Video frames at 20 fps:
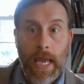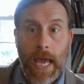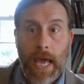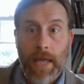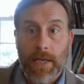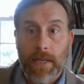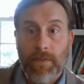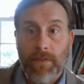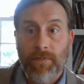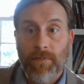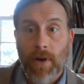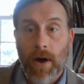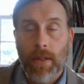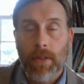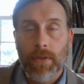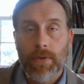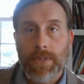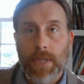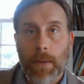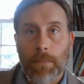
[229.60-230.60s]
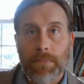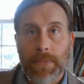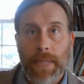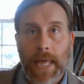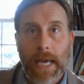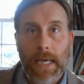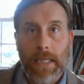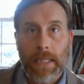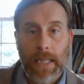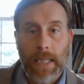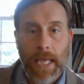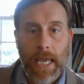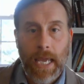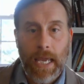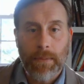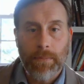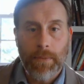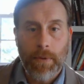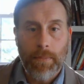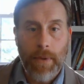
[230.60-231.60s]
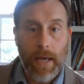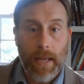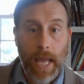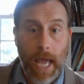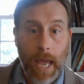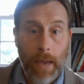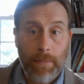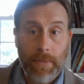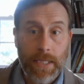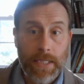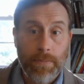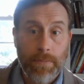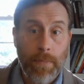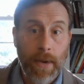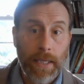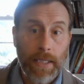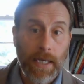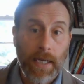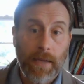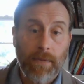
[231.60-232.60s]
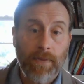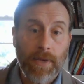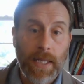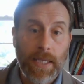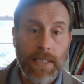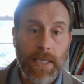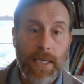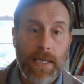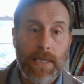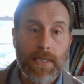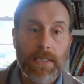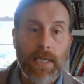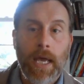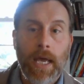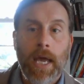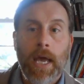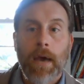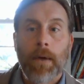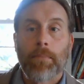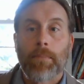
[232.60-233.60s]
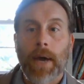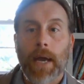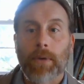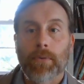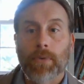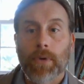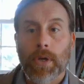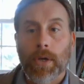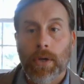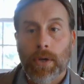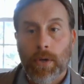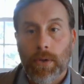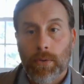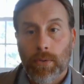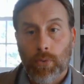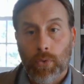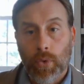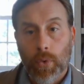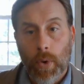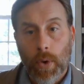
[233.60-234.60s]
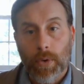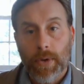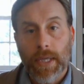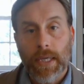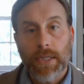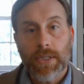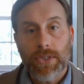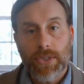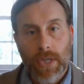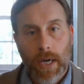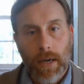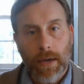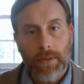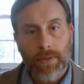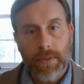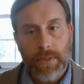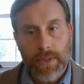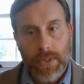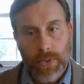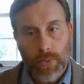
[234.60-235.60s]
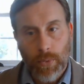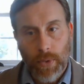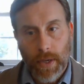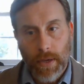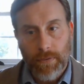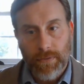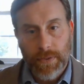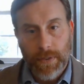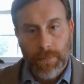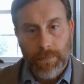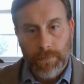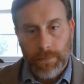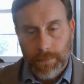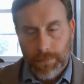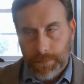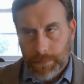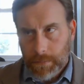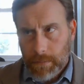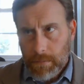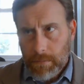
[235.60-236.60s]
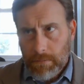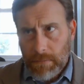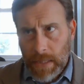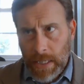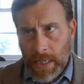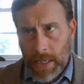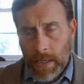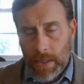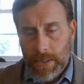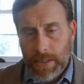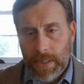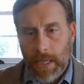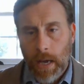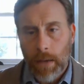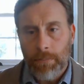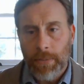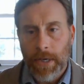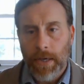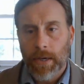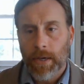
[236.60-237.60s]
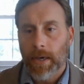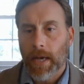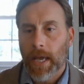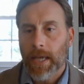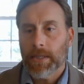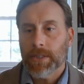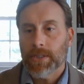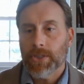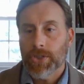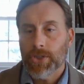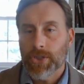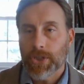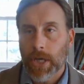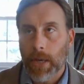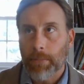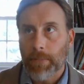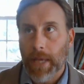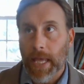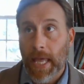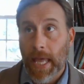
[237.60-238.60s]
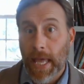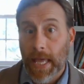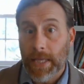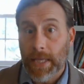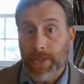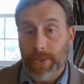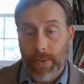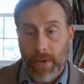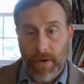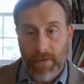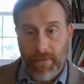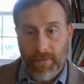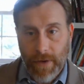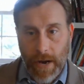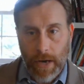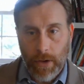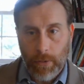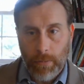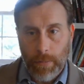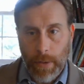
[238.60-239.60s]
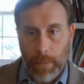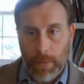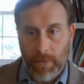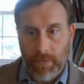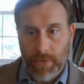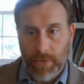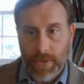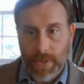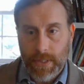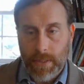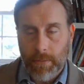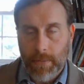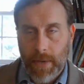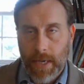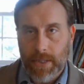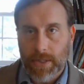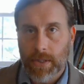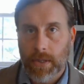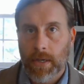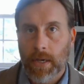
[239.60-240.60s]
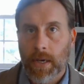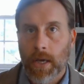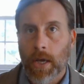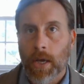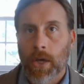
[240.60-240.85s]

And he follows up that claim about happiness might not even exist by quoting Jonathan Swift. And I'll stop here and jump ahead to our final paper for the semester.